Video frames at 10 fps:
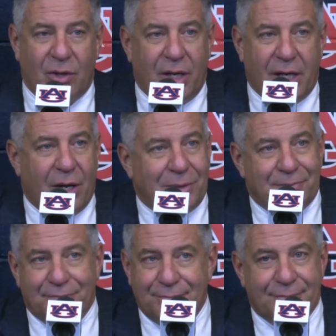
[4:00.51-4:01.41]
there you go.
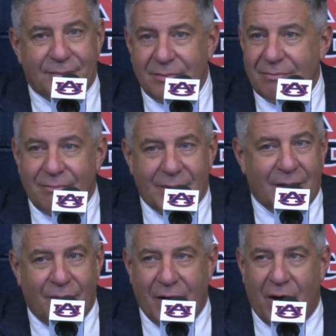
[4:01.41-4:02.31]

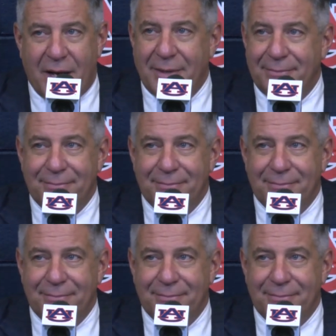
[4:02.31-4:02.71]
Right on it